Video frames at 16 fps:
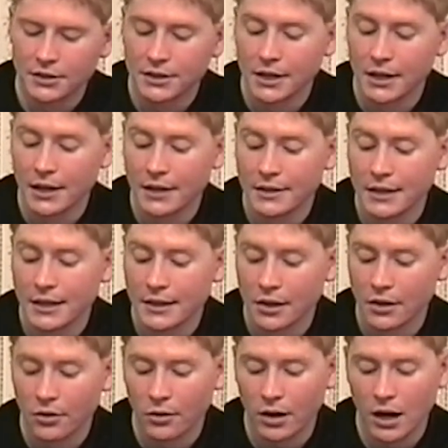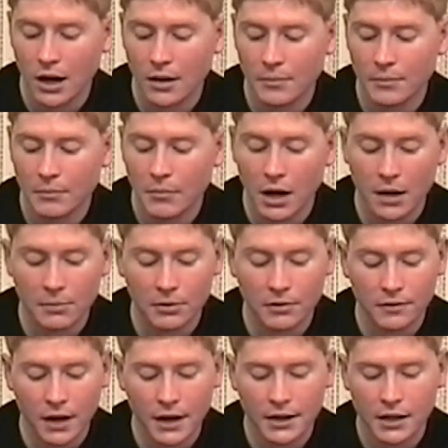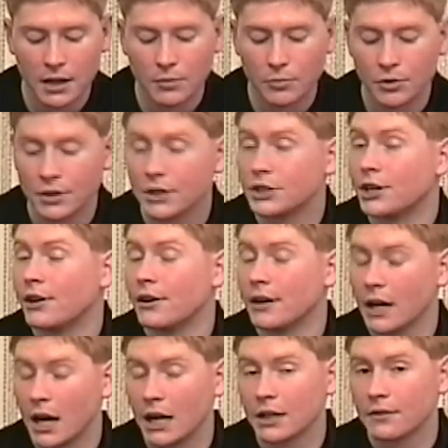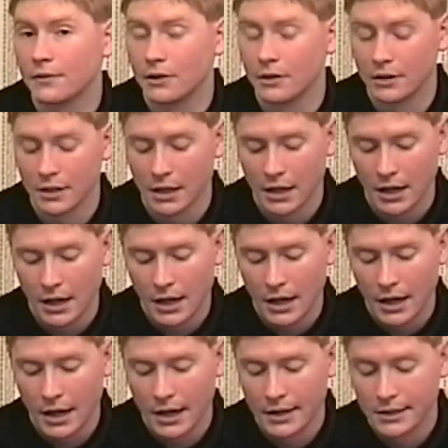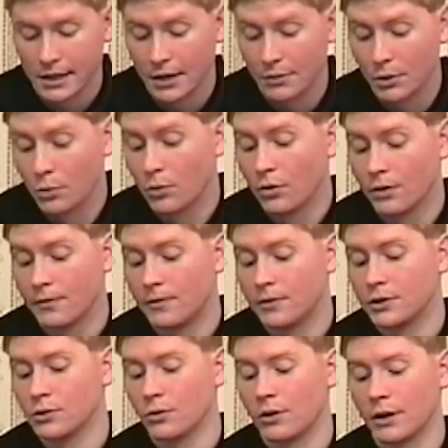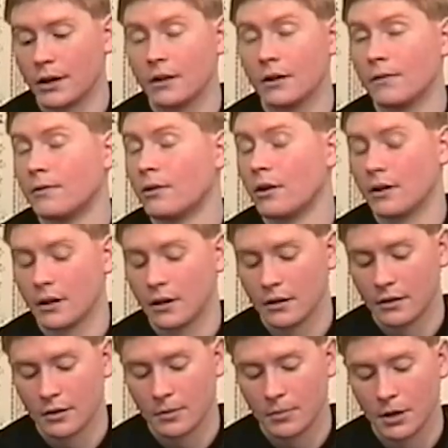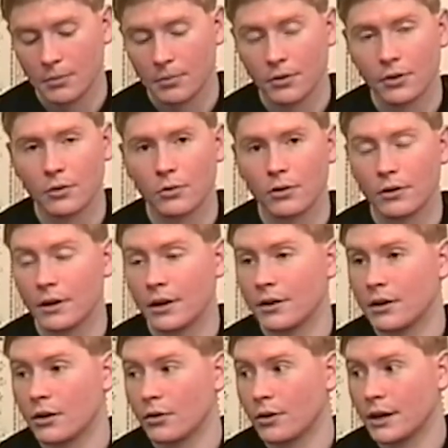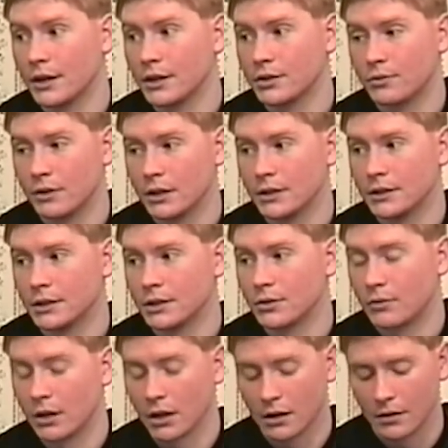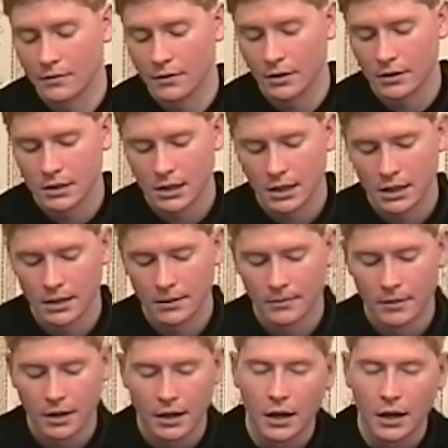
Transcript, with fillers: Tite in the crime by providing him with a chair at Oxford as a reward for his work in defrauding the people of the world of the greatest religious relic of all time.